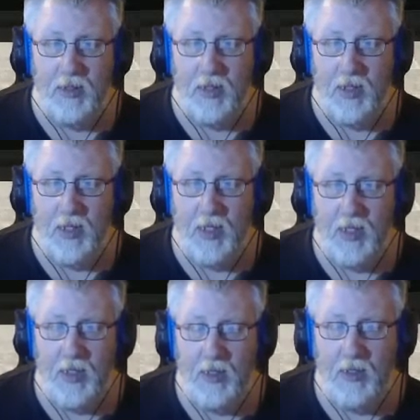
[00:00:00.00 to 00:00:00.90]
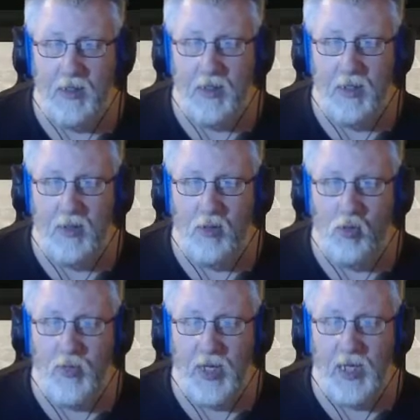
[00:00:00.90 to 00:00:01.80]
a
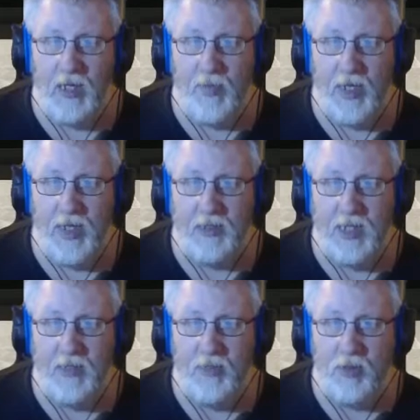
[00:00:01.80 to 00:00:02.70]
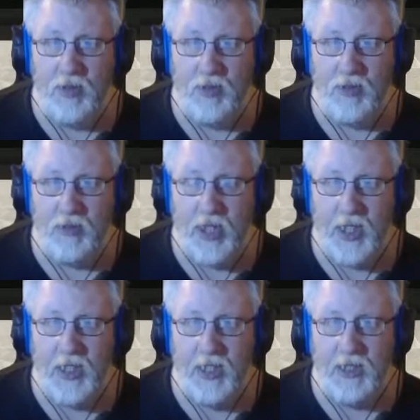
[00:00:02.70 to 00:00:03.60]
whole pile of bar tables,
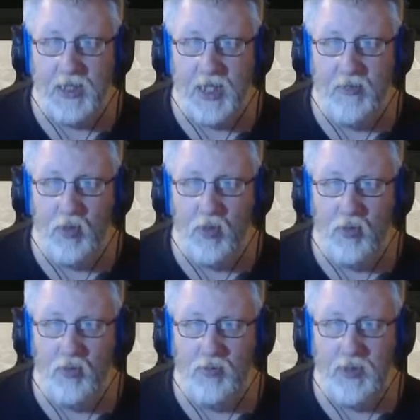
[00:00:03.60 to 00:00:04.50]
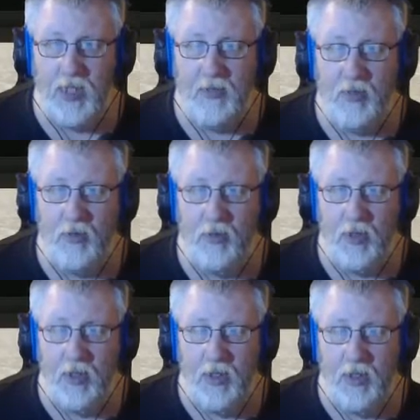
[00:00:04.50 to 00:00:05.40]
Chinese 8-ball table,
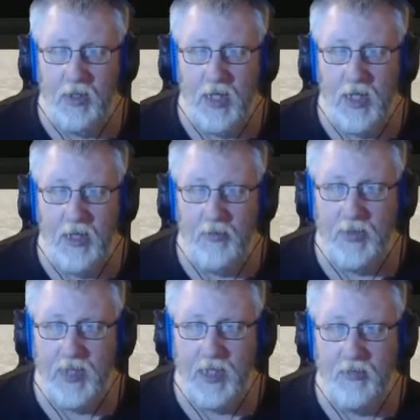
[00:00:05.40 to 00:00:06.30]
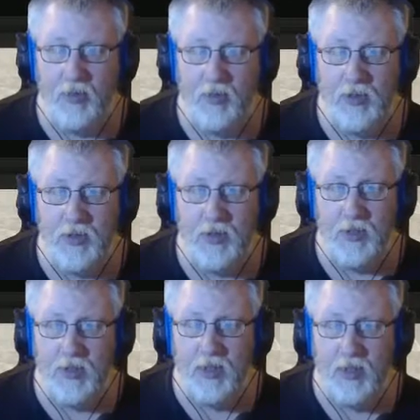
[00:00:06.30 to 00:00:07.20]
carom tables.
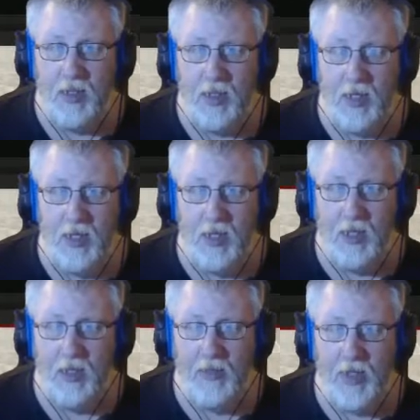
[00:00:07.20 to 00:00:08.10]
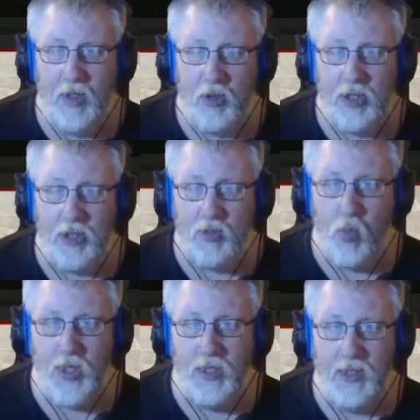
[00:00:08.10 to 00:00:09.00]
I mean, not just
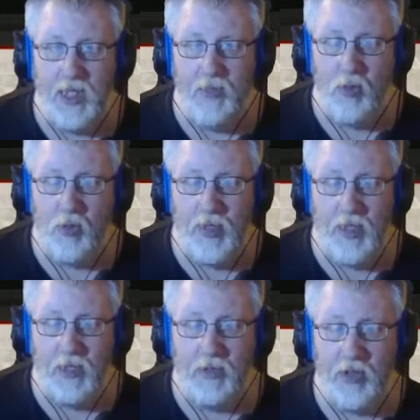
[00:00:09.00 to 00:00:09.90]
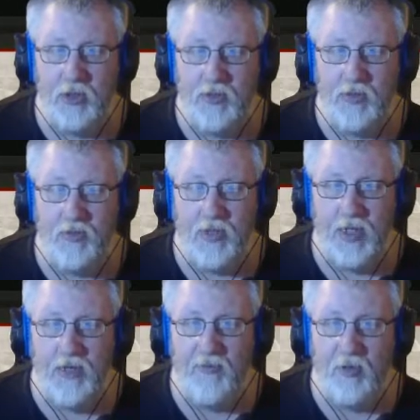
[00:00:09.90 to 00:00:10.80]
one table. I mean, you can choose from
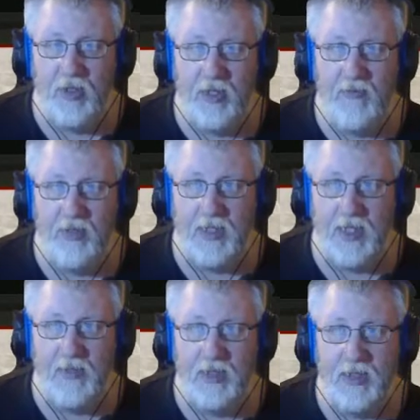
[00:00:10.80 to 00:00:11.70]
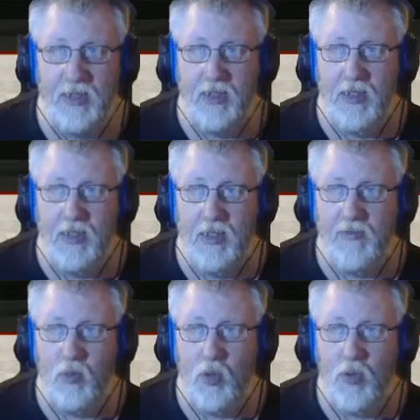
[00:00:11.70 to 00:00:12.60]
3 or 4 different types
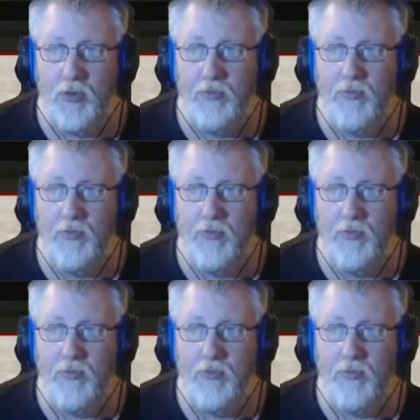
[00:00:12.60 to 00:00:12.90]
if you want them.